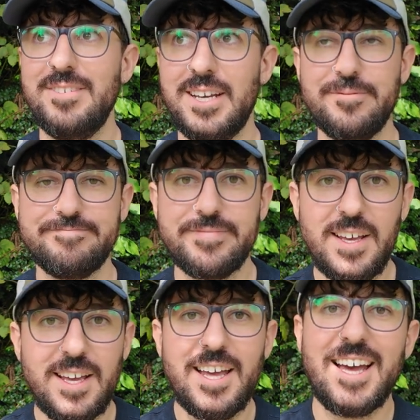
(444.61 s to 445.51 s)
No.
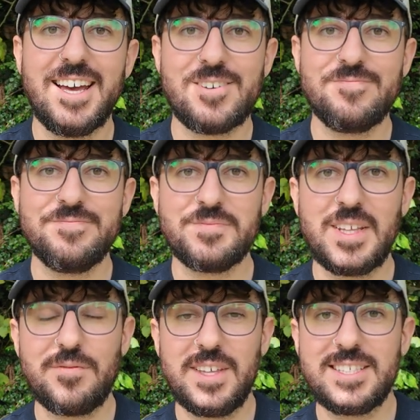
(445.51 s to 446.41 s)

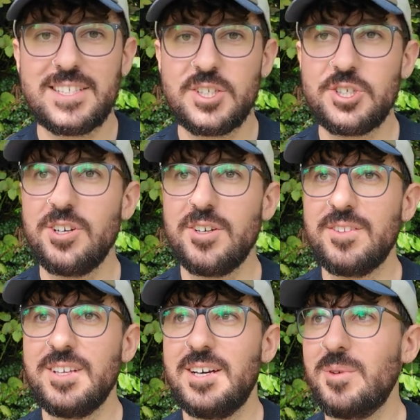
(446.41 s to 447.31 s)
If this is a shot
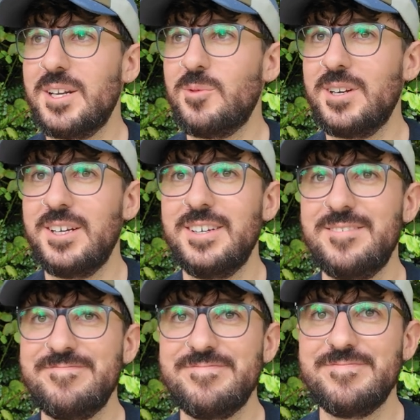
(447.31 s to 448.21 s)
that I'm going to want to
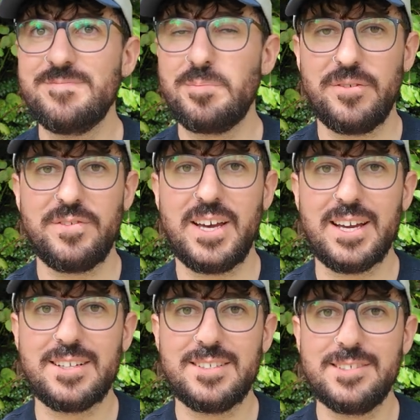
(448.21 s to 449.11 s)

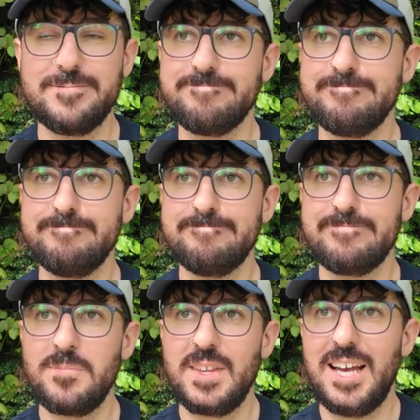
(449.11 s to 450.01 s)
perfect,
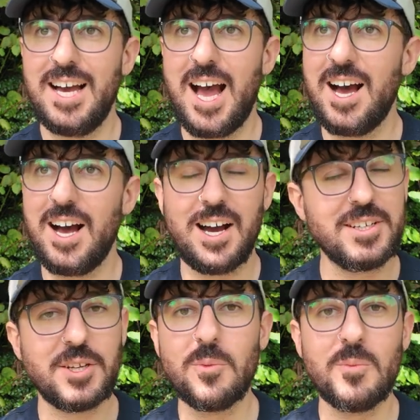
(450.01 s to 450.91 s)
I
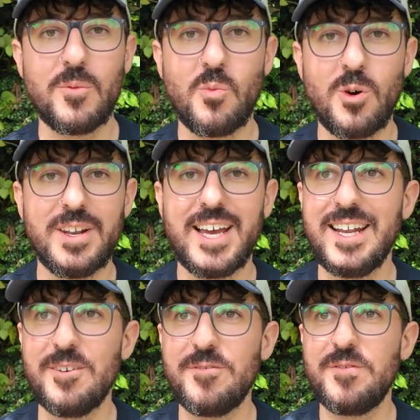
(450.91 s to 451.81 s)
don't want
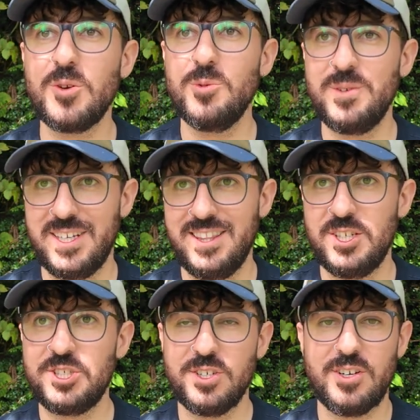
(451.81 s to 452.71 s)
any food in
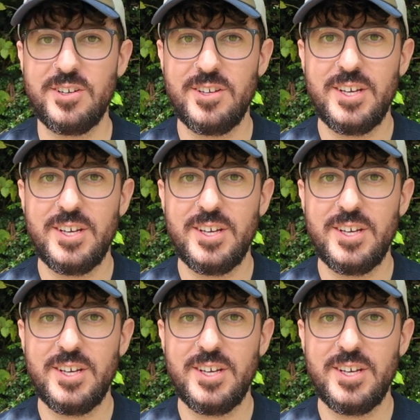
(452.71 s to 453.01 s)
the shot.